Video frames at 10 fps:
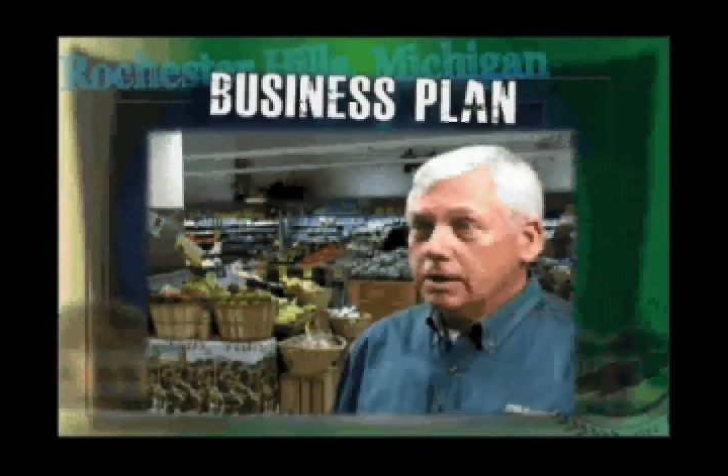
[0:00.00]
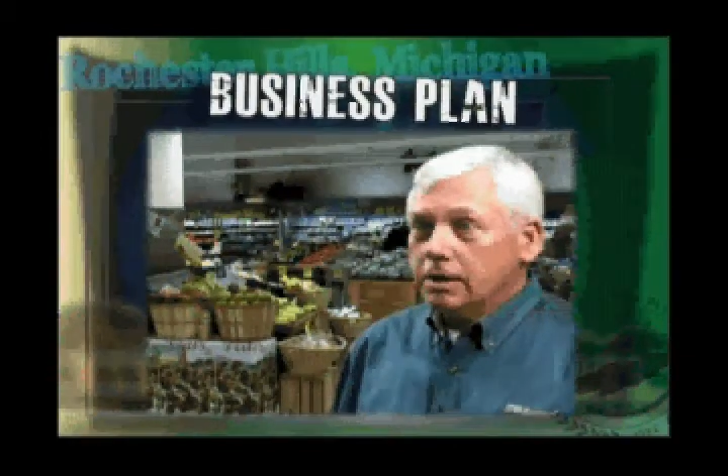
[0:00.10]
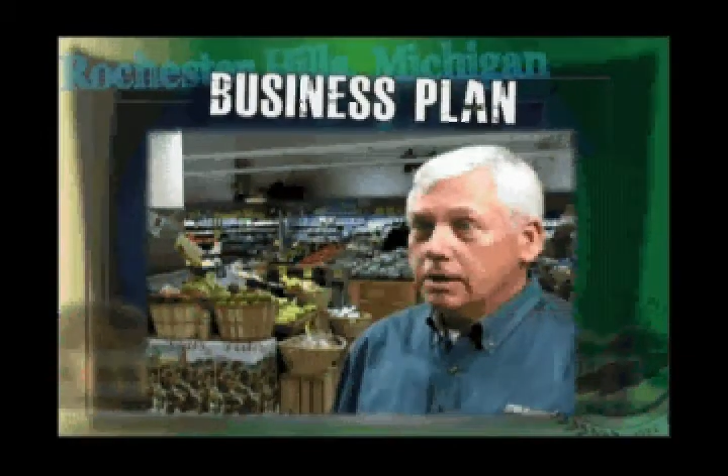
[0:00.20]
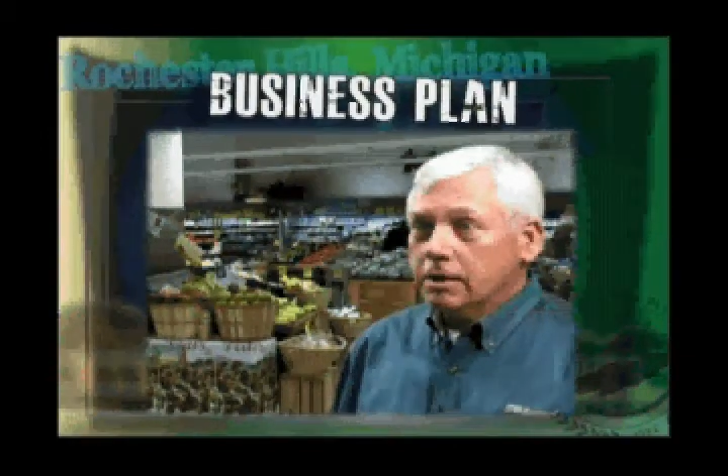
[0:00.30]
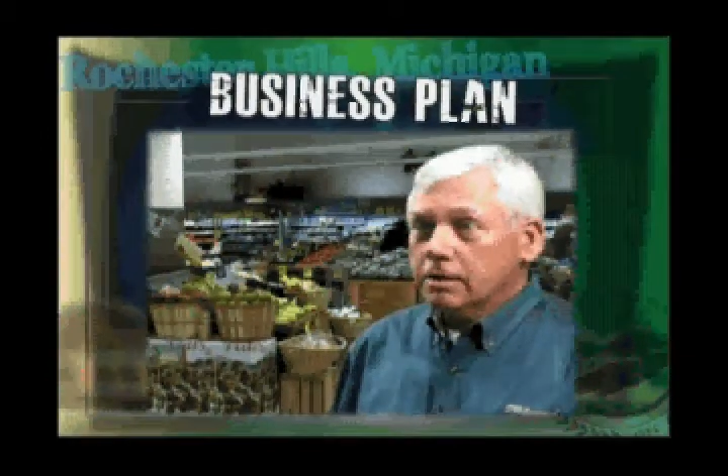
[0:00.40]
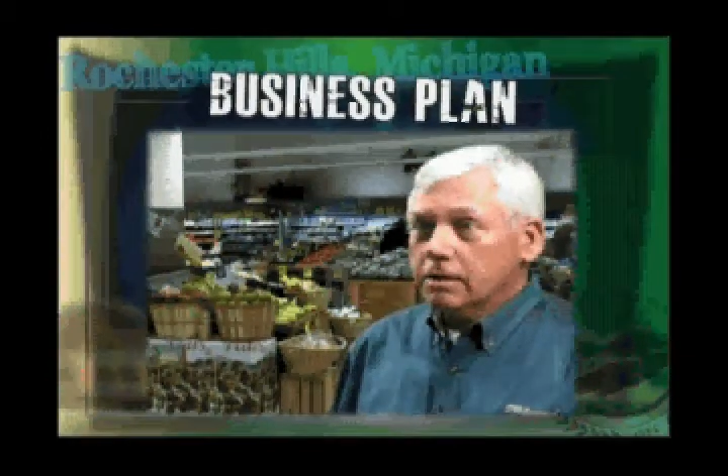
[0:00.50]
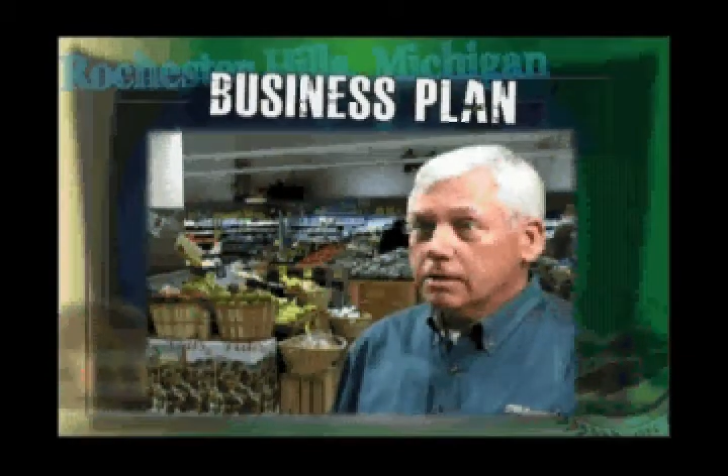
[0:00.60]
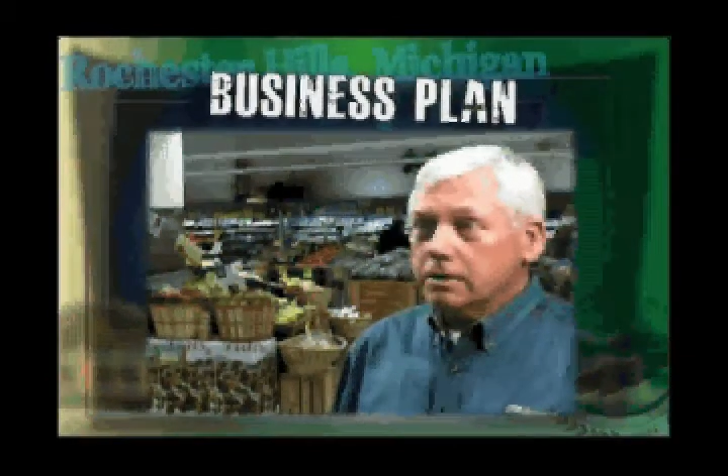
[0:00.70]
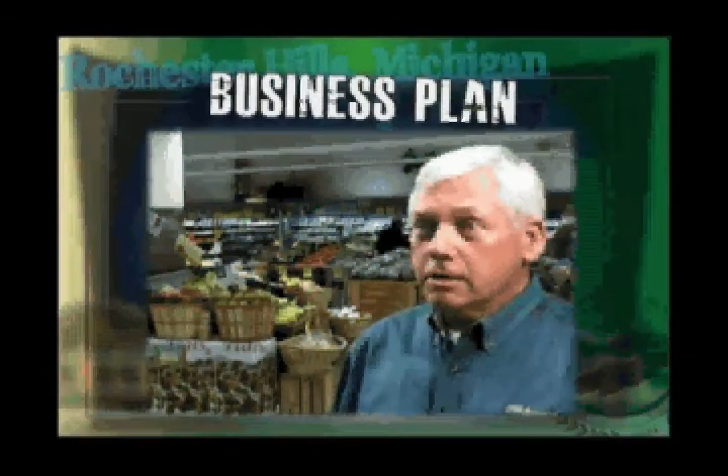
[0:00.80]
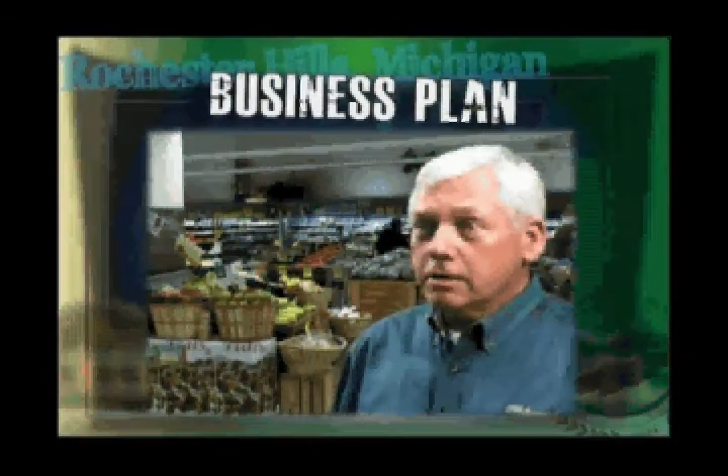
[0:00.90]
in
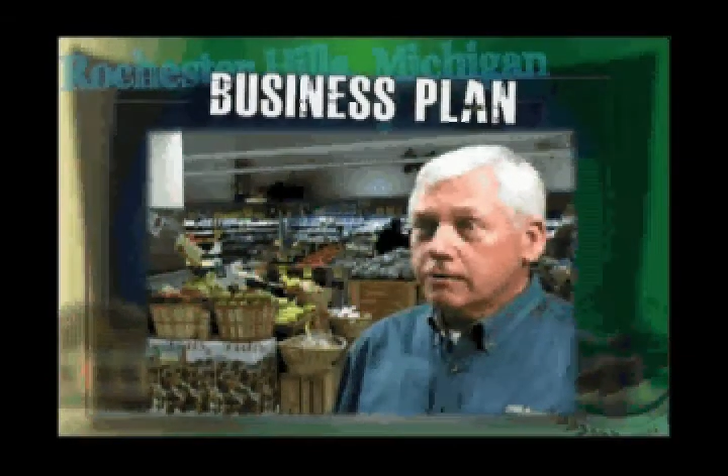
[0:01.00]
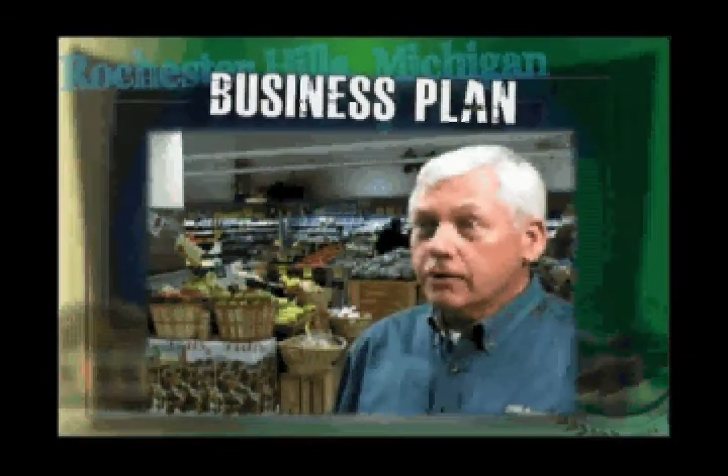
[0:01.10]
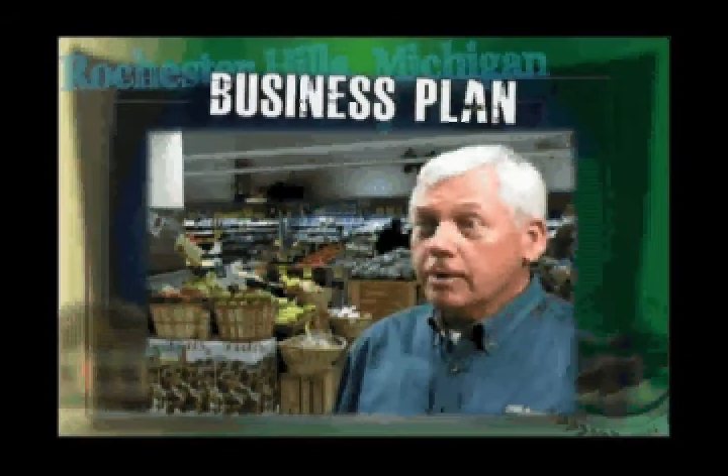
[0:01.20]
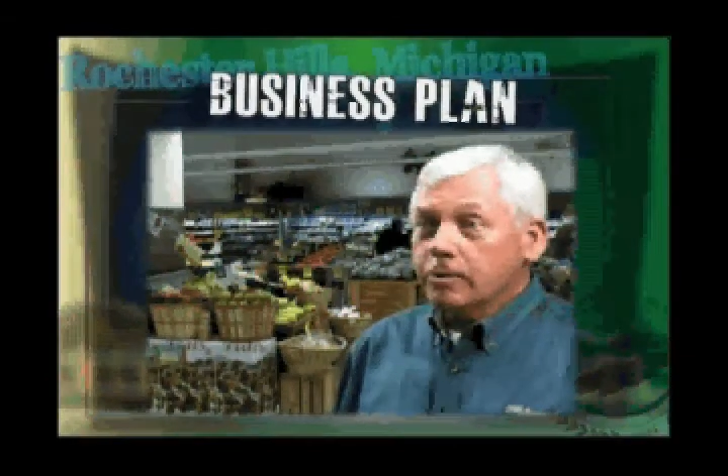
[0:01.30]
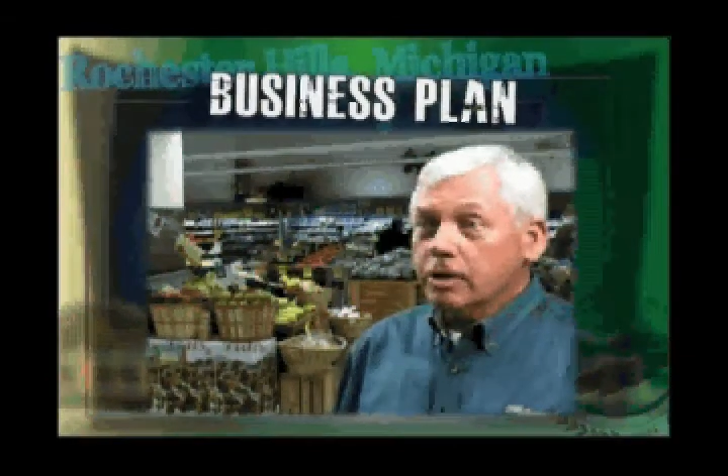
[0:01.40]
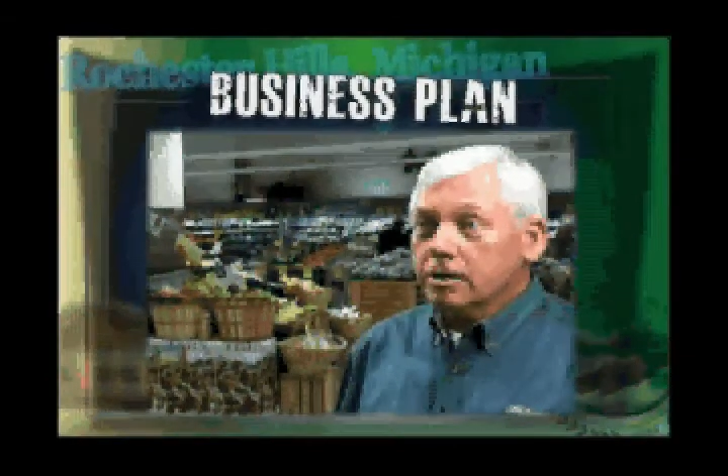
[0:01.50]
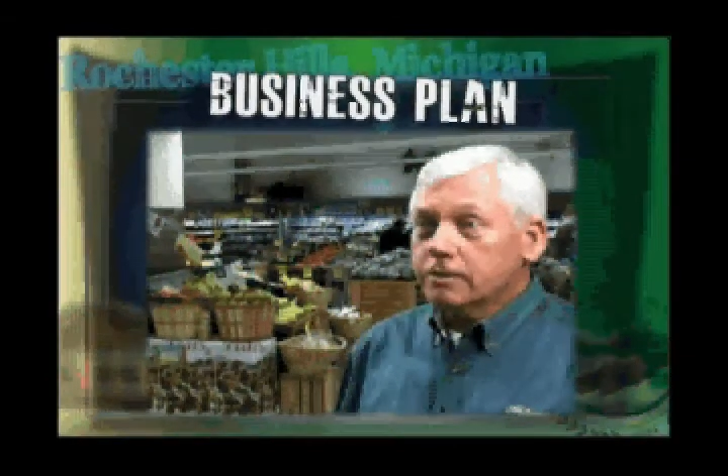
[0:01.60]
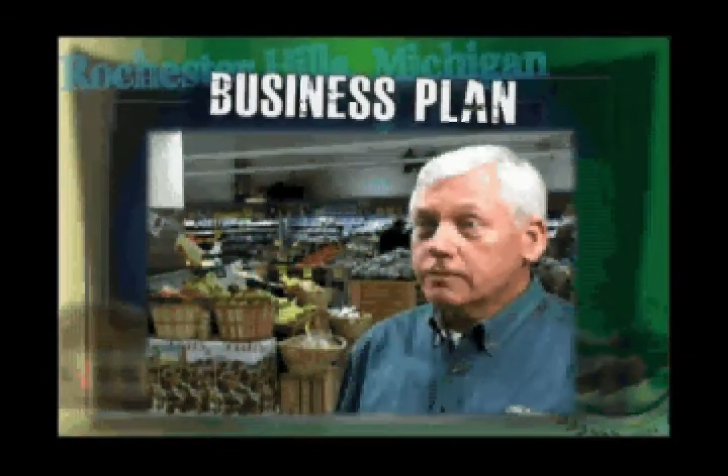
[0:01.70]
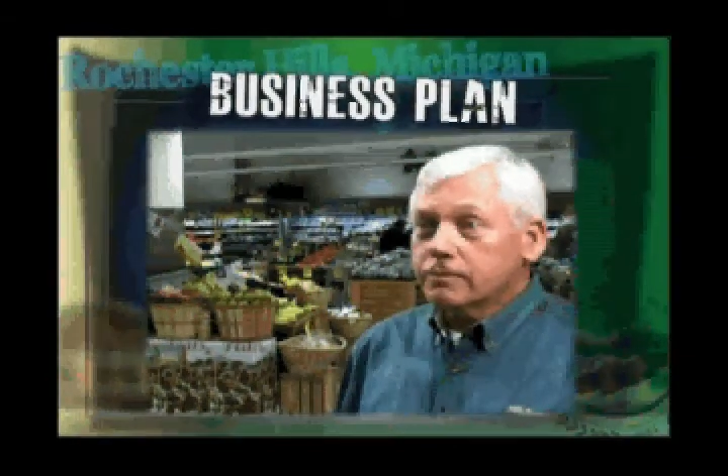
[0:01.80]
the uh, framework of